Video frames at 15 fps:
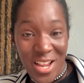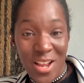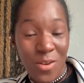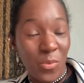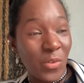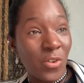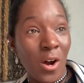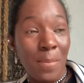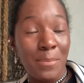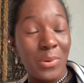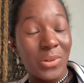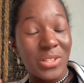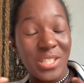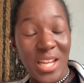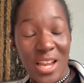We've got
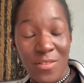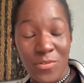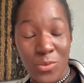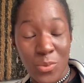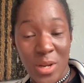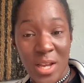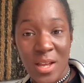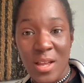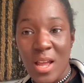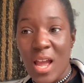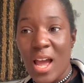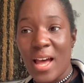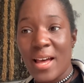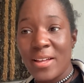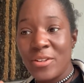books everywhere.
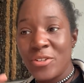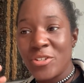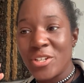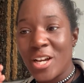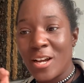And